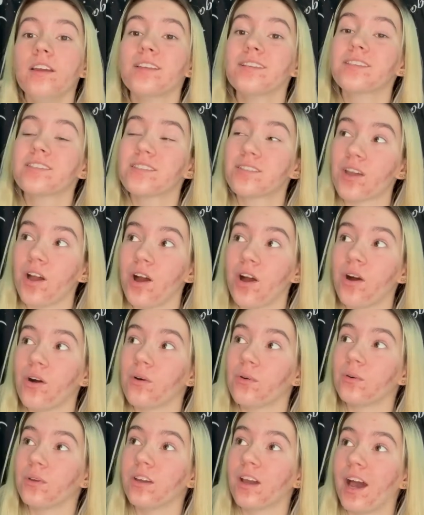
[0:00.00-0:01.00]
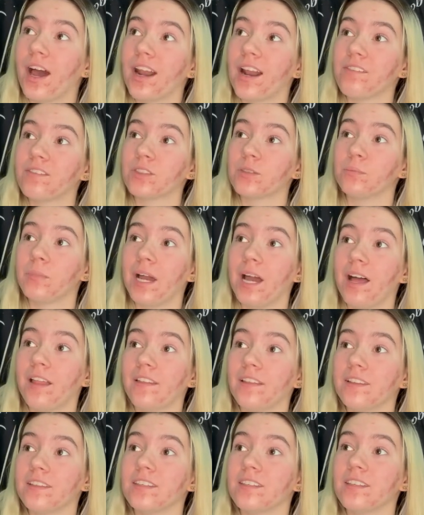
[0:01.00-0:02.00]
So you kind of have to
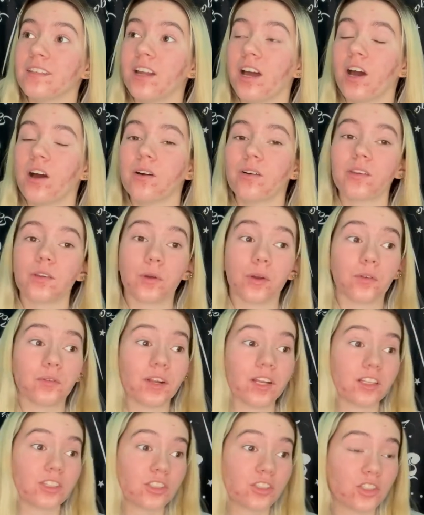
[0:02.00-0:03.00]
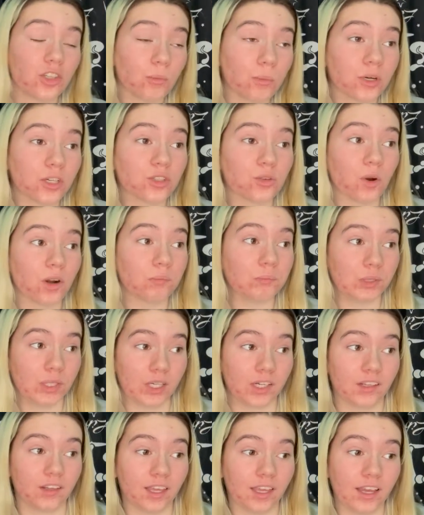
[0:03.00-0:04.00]
balance, you know, you can read a super short
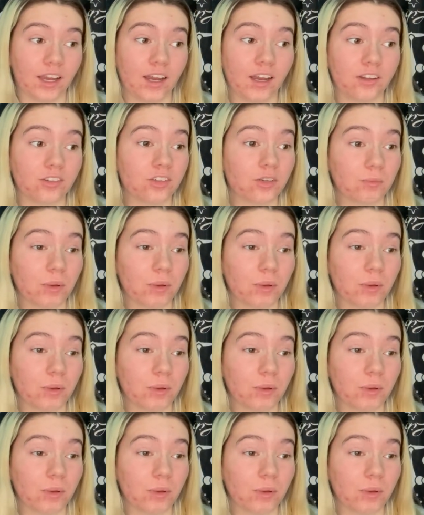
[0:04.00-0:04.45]
book, like 100